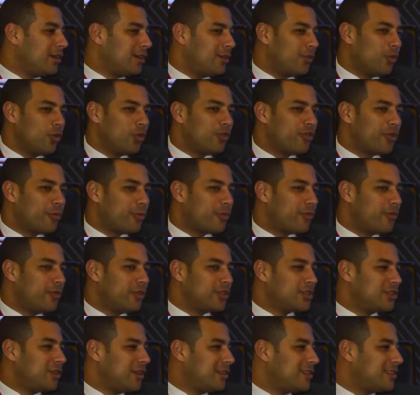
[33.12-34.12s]
All the
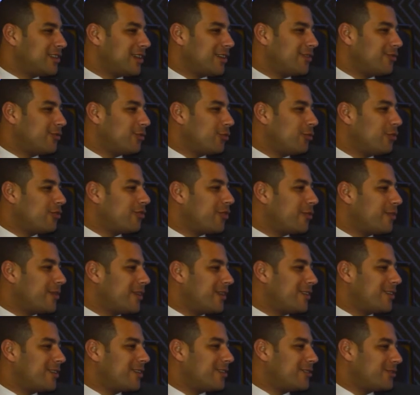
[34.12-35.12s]
professionals and all the
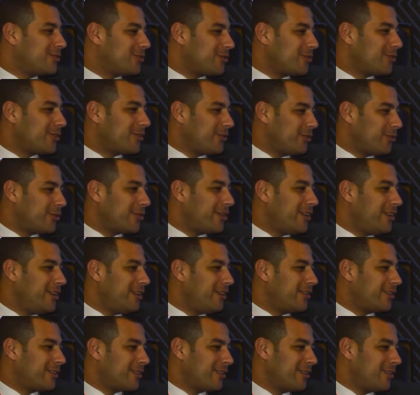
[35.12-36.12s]
beginners were
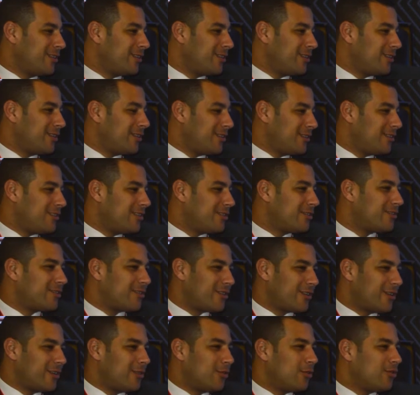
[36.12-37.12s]
here. It is the
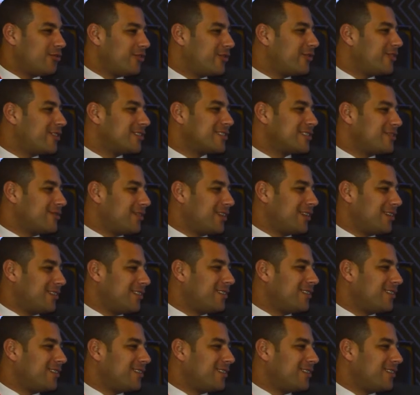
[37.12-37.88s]
Rhinology Festival.